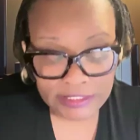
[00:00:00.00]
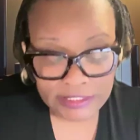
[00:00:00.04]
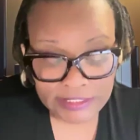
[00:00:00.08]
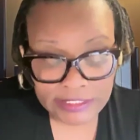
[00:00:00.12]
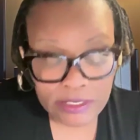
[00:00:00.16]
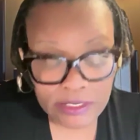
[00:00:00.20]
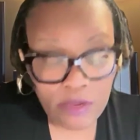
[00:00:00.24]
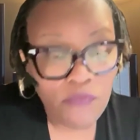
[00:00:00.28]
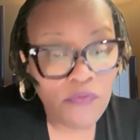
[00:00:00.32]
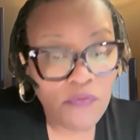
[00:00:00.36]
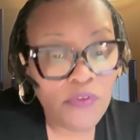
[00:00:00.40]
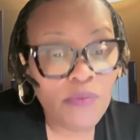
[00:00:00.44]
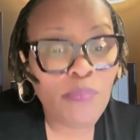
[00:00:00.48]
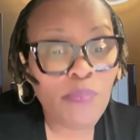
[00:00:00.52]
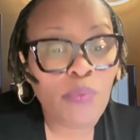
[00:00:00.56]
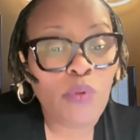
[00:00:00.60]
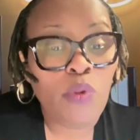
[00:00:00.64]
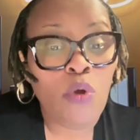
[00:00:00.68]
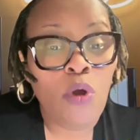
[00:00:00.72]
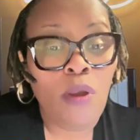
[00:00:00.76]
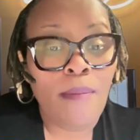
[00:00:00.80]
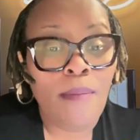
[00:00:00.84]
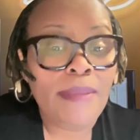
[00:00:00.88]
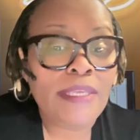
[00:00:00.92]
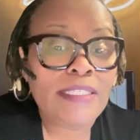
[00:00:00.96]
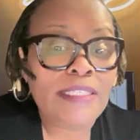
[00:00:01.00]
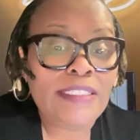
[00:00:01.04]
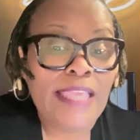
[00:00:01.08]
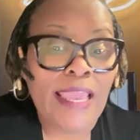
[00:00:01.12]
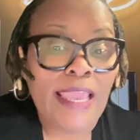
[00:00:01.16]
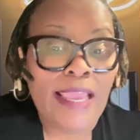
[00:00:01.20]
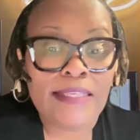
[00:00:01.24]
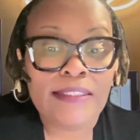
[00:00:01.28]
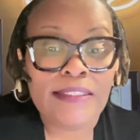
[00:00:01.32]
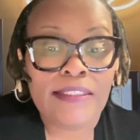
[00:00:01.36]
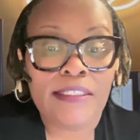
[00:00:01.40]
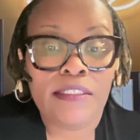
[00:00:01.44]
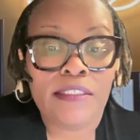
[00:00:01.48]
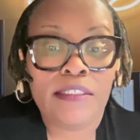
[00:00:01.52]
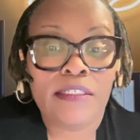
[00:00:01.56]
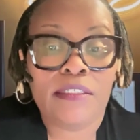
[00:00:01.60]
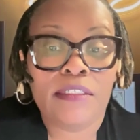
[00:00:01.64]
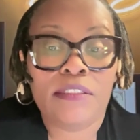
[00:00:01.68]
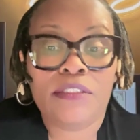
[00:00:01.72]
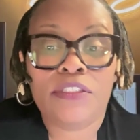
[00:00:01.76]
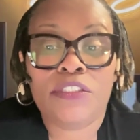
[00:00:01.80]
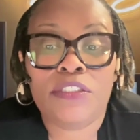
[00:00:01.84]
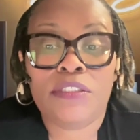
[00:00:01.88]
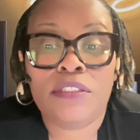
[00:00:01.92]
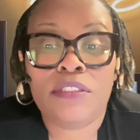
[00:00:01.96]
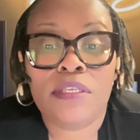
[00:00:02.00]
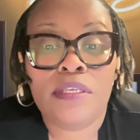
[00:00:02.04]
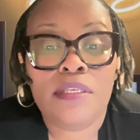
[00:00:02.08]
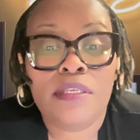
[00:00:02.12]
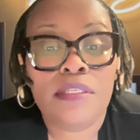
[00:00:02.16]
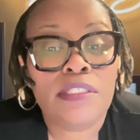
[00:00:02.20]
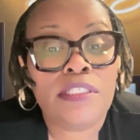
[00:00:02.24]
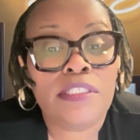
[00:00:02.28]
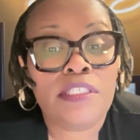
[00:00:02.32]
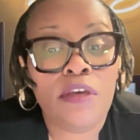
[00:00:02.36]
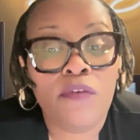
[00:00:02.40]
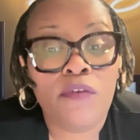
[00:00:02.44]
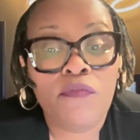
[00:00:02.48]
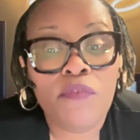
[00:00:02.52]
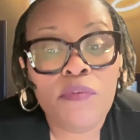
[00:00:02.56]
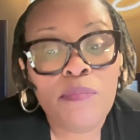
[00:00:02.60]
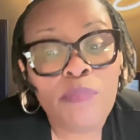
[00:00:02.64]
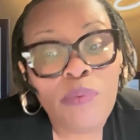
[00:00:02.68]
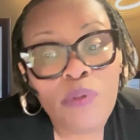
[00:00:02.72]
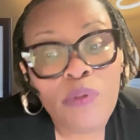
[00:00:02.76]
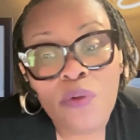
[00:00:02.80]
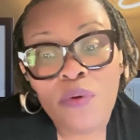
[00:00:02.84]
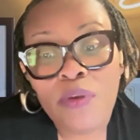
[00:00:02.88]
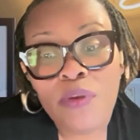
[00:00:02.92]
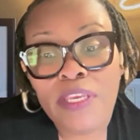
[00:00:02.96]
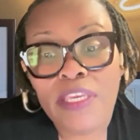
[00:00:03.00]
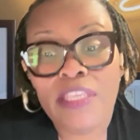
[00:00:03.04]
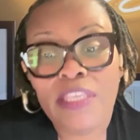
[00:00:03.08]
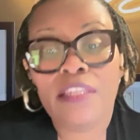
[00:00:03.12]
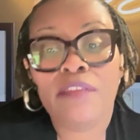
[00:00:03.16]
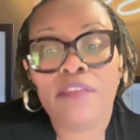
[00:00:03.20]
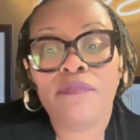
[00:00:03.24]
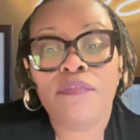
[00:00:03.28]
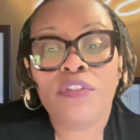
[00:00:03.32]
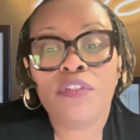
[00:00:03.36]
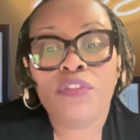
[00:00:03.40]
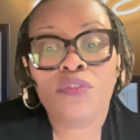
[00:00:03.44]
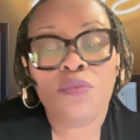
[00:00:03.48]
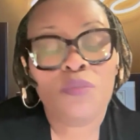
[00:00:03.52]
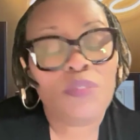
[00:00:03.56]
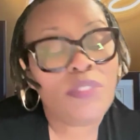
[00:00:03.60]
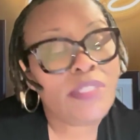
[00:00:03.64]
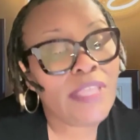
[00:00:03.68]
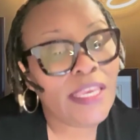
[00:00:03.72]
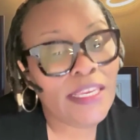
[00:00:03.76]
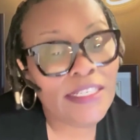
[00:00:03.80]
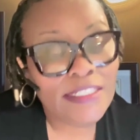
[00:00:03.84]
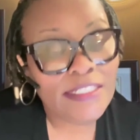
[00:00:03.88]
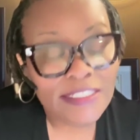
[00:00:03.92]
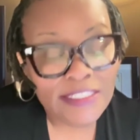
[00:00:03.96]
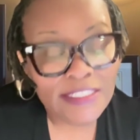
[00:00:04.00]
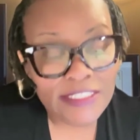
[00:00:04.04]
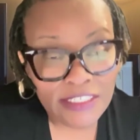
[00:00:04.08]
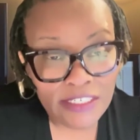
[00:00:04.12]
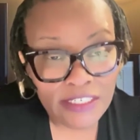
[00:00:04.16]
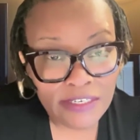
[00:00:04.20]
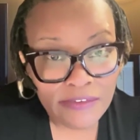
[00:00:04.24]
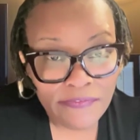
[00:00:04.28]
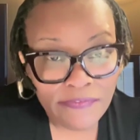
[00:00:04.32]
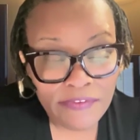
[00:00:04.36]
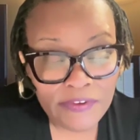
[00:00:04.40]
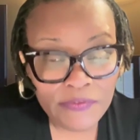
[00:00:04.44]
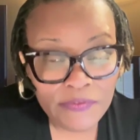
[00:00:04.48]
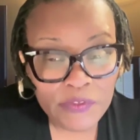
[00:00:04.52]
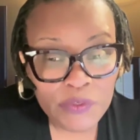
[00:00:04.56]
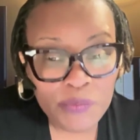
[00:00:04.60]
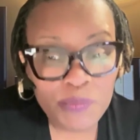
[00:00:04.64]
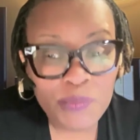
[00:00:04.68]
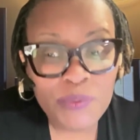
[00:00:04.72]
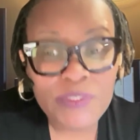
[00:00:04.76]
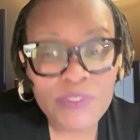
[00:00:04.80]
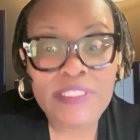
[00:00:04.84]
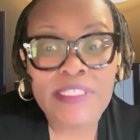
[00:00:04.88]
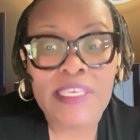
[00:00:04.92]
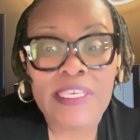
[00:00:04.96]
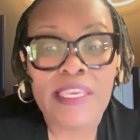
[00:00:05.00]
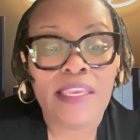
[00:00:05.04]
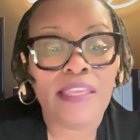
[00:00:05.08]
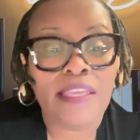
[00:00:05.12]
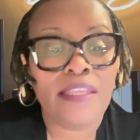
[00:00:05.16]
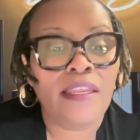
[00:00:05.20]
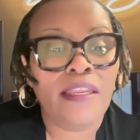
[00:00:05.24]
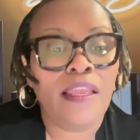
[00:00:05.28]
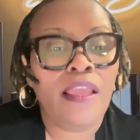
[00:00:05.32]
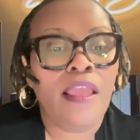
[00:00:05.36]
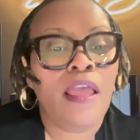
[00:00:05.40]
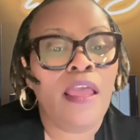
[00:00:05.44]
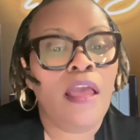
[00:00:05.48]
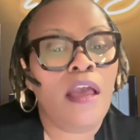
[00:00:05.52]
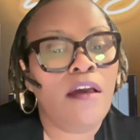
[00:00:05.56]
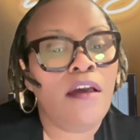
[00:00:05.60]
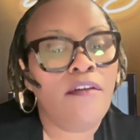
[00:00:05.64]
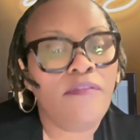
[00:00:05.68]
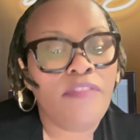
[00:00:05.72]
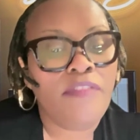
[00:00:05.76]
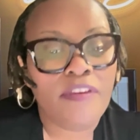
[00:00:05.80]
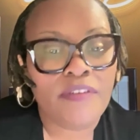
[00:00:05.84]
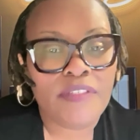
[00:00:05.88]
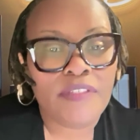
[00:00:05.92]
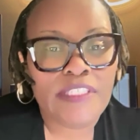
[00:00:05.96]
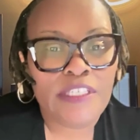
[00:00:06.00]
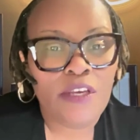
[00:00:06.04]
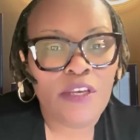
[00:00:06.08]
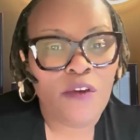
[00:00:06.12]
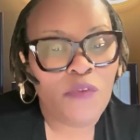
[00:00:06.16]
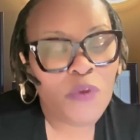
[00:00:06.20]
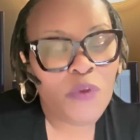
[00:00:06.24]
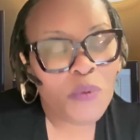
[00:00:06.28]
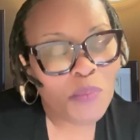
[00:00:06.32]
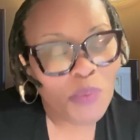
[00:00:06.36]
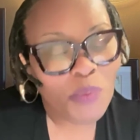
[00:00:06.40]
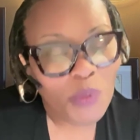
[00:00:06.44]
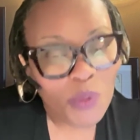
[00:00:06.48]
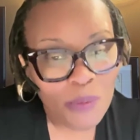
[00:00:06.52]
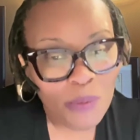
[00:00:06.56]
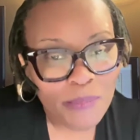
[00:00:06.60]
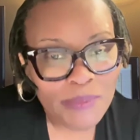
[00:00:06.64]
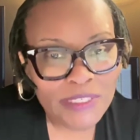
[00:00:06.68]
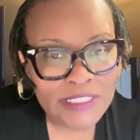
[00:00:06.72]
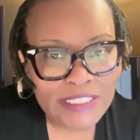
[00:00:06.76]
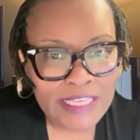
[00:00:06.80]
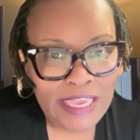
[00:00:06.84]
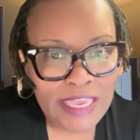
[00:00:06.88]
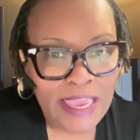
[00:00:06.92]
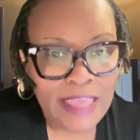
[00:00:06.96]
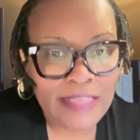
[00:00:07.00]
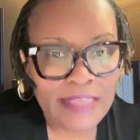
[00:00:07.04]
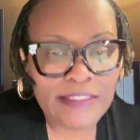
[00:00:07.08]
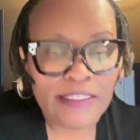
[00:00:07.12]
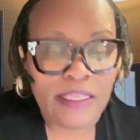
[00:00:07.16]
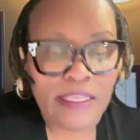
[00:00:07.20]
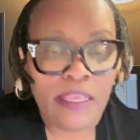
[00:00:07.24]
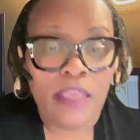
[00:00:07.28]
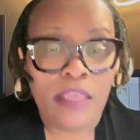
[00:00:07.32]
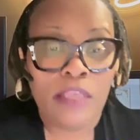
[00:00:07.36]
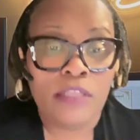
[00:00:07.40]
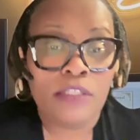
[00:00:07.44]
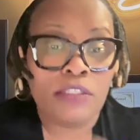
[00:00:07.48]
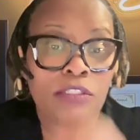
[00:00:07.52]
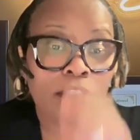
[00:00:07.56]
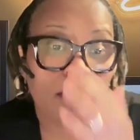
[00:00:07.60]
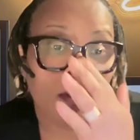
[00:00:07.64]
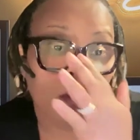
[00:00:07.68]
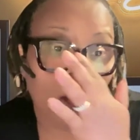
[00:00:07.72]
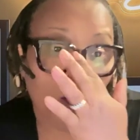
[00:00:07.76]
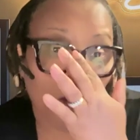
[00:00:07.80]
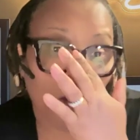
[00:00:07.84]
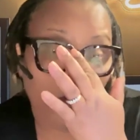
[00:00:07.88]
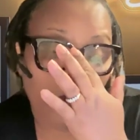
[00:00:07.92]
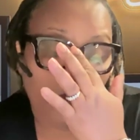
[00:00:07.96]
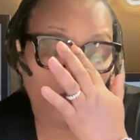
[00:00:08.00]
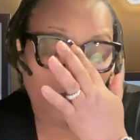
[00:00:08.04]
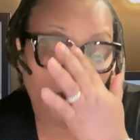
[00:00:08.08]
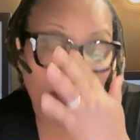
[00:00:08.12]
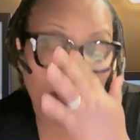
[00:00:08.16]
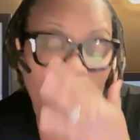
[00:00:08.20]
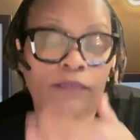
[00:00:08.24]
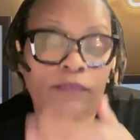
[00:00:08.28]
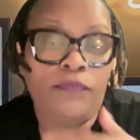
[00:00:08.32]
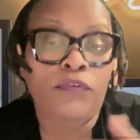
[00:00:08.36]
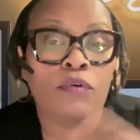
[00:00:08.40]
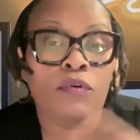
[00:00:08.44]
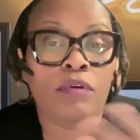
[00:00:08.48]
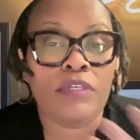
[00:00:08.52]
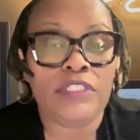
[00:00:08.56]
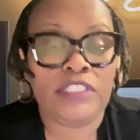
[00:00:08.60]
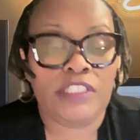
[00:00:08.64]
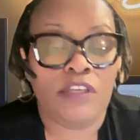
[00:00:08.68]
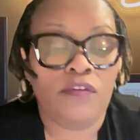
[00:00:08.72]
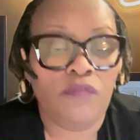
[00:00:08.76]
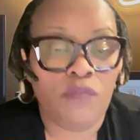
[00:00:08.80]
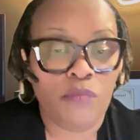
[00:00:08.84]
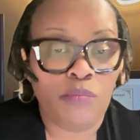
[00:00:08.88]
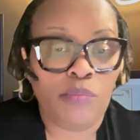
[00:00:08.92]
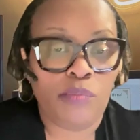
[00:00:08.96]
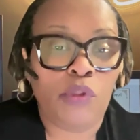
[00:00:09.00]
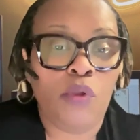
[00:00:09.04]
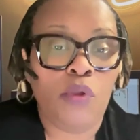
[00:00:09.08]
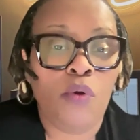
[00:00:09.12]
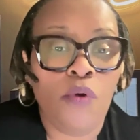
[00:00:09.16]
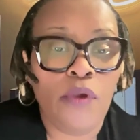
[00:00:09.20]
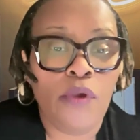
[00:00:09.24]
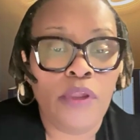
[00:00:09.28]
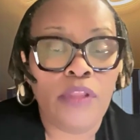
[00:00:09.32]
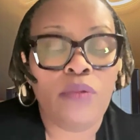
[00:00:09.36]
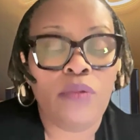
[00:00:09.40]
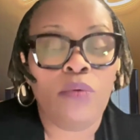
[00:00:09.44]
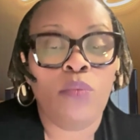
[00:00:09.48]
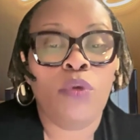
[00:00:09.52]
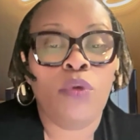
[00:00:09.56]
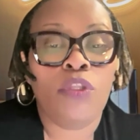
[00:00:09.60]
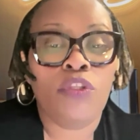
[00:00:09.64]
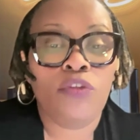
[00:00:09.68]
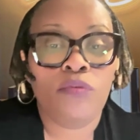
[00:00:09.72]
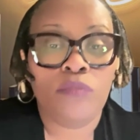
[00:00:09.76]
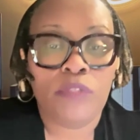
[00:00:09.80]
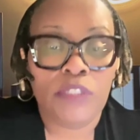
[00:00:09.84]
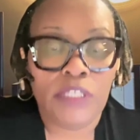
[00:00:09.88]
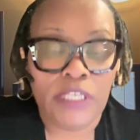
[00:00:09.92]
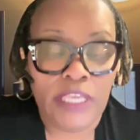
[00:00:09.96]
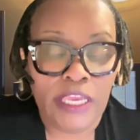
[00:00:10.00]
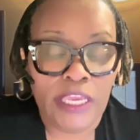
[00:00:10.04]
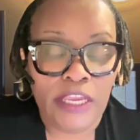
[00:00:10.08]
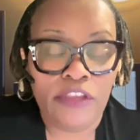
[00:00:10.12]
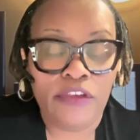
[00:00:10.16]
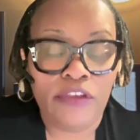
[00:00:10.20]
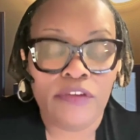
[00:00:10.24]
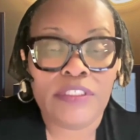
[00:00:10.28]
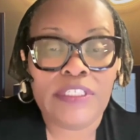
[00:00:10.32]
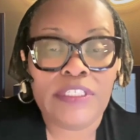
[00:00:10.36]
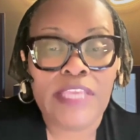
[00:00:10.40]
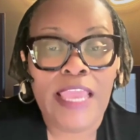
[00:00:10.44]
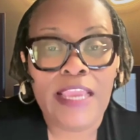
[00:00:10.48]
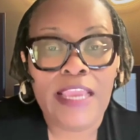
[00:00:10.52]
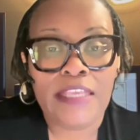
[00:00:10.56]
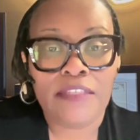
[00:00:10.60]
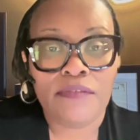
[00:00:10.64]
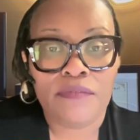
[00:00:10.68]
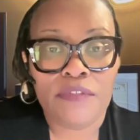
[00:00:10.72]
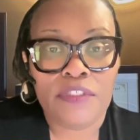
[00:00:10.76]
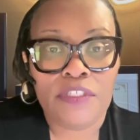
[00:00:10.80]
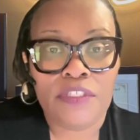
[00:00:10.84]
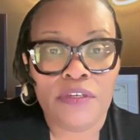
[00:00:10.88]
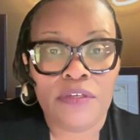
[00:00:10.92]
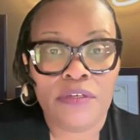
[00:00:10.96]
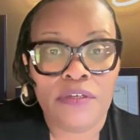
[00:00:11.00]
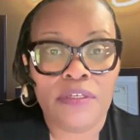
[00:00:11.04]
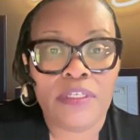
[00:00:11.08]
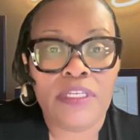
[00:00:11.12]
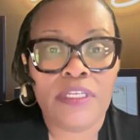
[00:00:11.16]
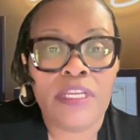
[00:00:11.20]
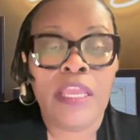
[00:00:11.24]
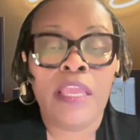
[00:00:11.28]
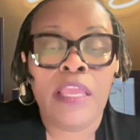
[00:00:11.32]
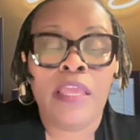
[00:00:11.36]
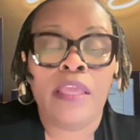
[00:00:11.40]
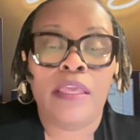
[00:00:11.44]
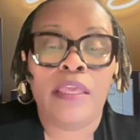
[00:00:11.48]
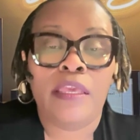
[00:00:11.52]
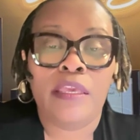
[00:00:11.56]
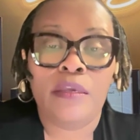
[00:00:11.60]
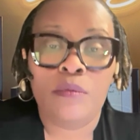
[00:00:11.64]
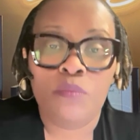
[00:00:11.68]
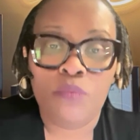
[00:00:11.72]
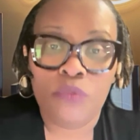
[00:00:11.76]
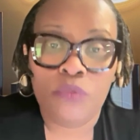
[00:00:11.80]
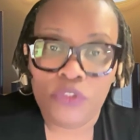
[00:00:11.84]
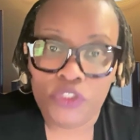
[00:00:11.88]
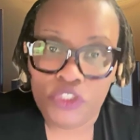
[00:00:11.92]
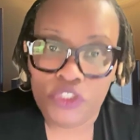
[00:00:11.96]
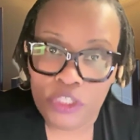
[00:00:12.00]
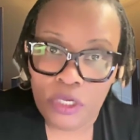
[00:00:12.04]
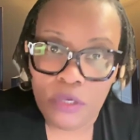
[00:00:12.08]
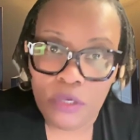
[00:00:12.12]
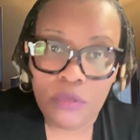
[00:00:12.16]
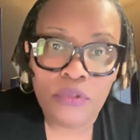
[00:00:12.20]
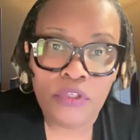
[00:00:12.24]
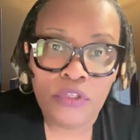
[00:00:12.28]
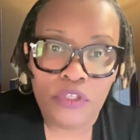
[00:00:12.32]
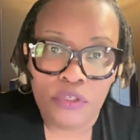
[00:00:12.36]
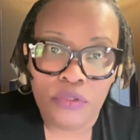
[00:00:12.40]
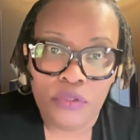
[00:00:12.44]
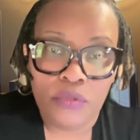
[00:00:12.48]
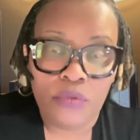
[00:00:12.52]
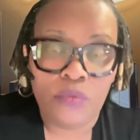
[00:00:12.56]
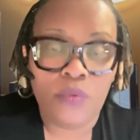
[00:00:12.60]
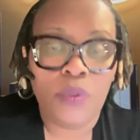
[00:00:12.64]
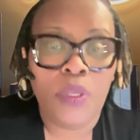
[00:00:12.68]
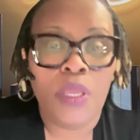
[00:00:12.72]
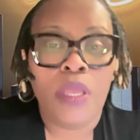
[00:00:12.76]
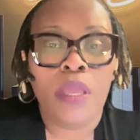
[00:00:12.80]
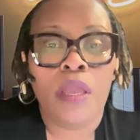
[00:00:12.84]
self-employment tax deduction. Self-employed individuals can deduct 50% of their self-employment tax. So if you are self-employed, when you look at your tax return, it will show you